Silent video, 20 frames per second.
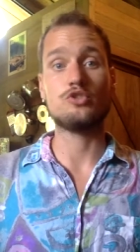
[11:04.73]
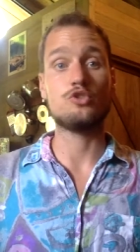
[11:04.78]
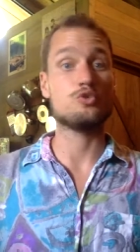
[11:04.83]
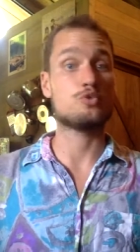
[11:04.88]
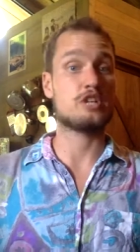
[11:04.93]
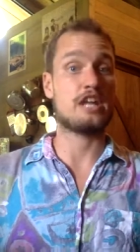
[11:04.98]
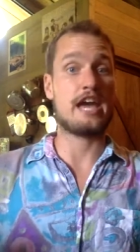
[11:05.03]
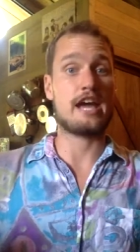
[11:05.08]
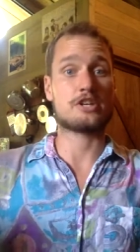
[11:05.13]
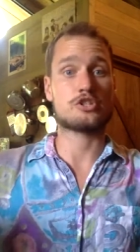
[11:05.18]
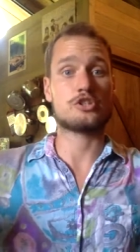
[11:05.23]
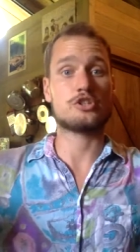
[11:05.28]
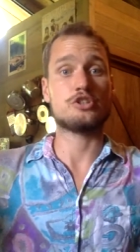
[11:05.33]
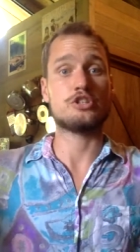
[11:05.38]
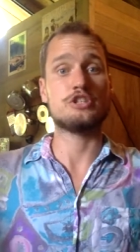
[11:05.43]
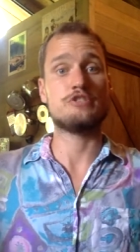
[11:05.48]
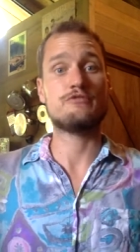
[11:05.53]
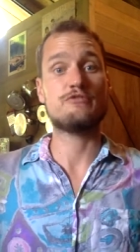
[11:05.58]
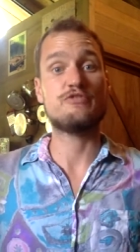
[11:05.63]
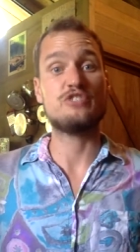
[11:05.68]
You can
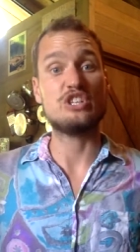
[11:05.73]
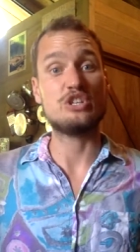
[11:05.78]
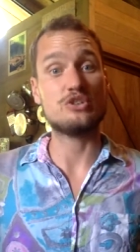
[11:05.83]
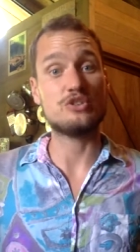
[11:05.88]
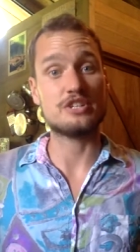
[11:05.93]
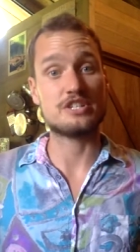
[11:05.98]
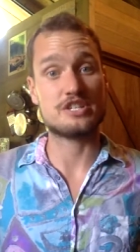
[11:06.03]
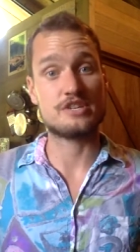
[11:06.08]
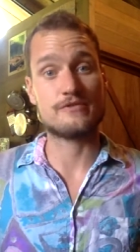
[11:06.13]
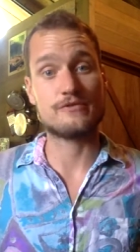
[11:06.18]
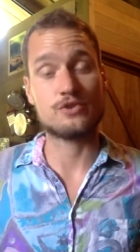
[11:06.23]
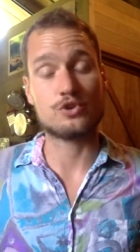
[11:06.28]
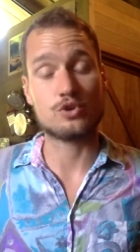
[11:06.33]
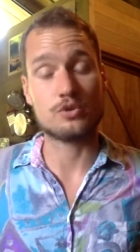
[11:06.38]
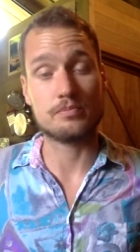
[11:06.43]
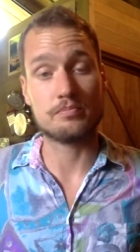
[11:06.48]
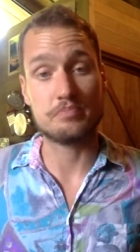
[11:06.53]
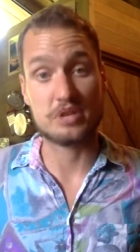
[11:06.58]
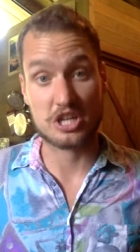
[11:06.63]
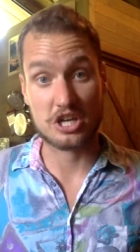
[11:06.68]
actually feel as if you're
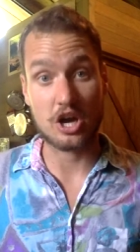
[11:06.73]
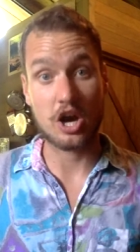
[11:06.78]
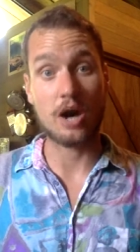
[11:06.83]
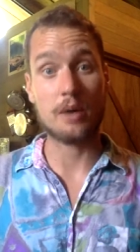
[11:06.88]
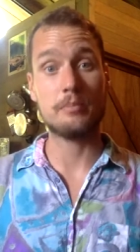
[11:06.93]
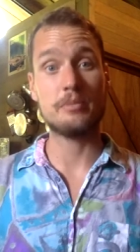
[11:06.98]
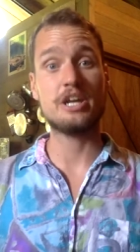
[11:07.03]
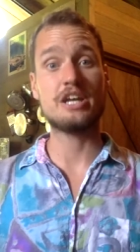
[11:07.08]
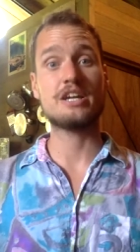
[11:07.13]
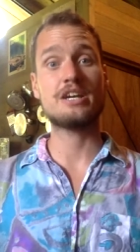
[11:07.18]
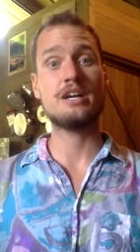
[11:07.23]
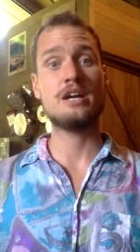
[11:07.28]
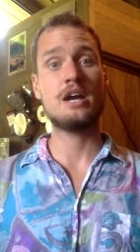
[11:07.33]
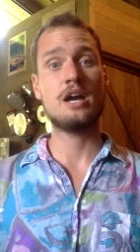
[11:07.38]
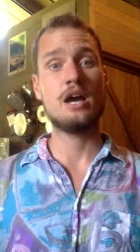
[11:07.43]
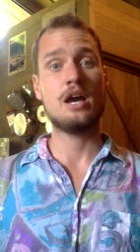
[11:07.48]
becoming,